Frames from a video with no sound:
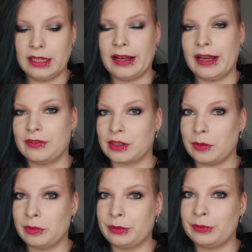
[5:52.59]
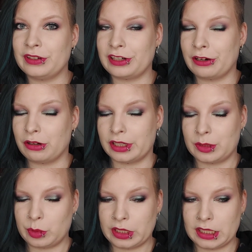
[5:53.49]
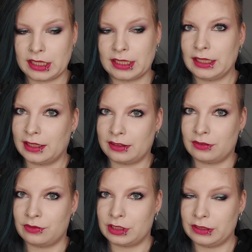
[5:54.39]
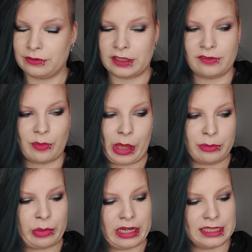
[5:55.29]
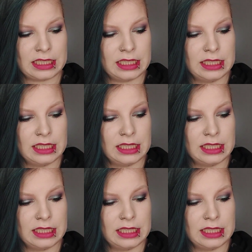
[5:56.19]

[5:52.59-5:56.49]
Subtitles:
I have a couple very hard ones, like the 45-pound palette.